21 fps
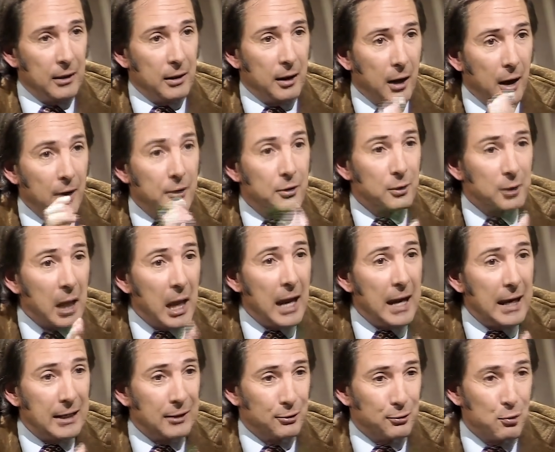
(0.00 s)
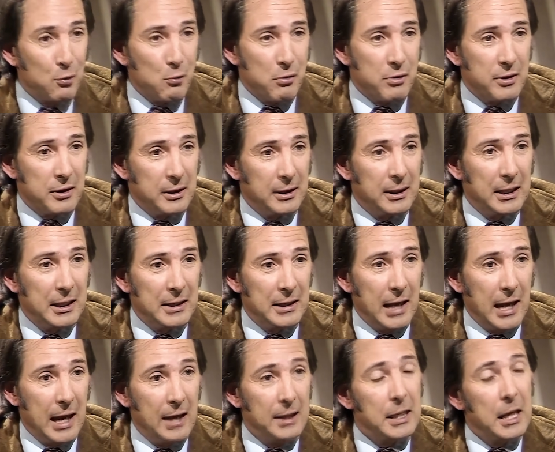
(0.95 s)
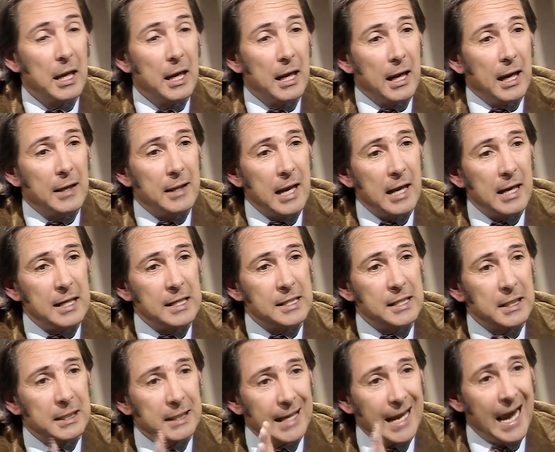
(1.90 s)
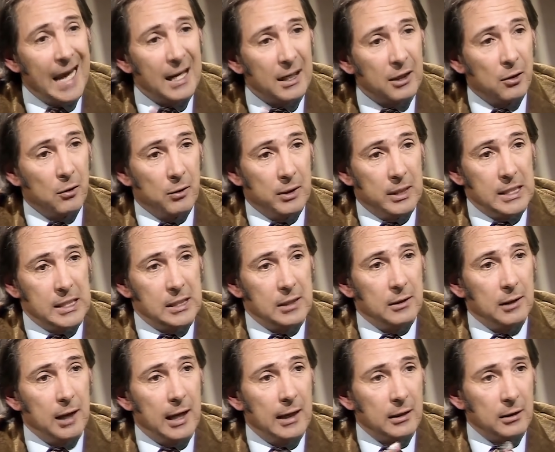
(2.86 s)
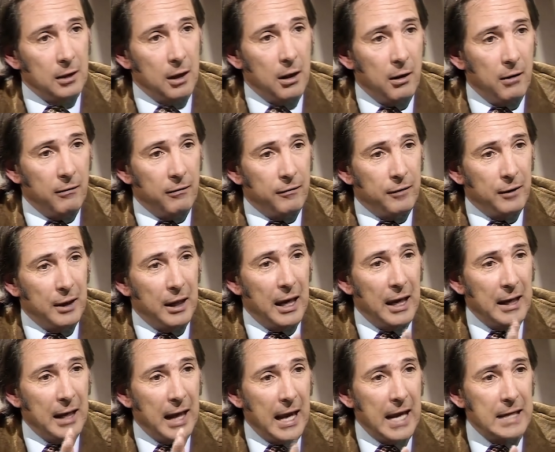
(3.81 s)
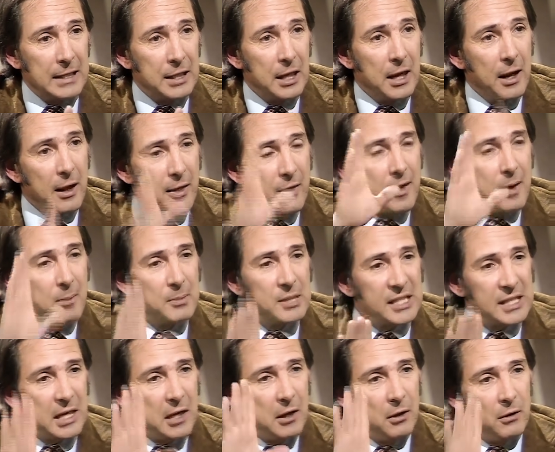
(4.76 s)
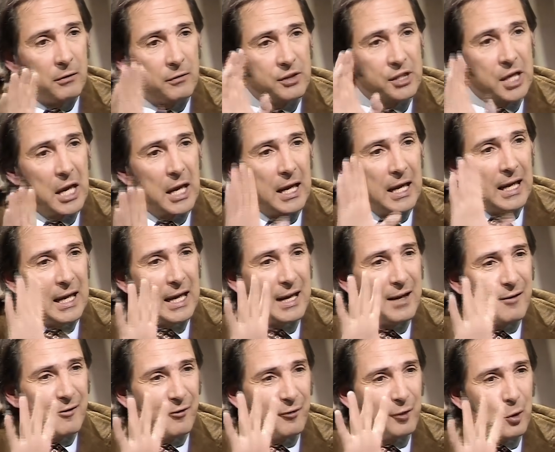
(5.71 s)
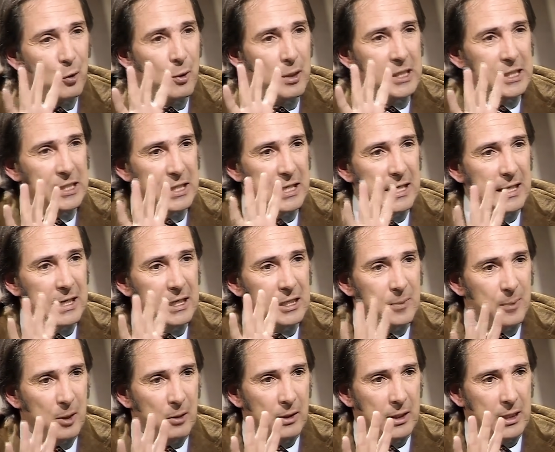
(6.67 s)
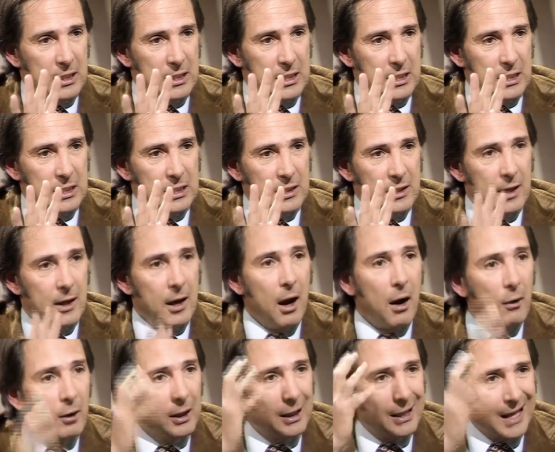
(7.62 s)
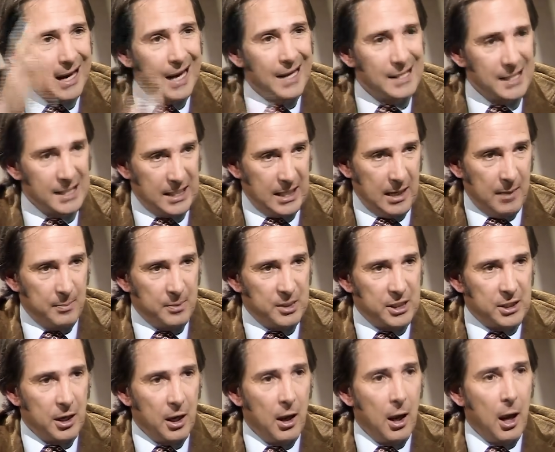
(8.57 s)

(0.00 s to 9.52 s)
underlying truth in that, and that is that categories like love and hate themselves influence the experiences, that our concepts